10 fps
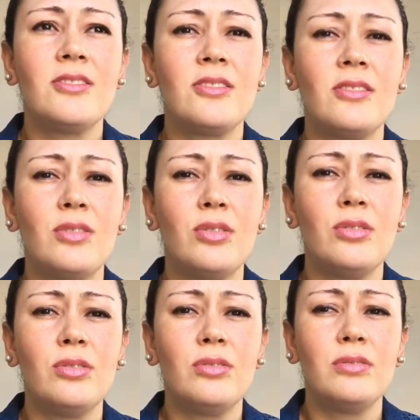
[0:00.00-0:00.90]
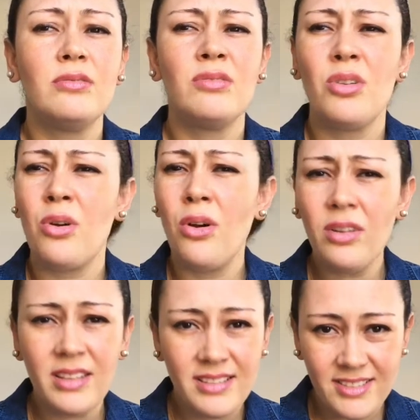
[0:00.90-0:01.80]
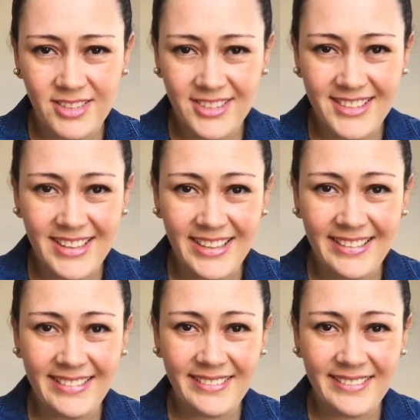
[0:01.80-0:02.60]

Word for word: so all this to say,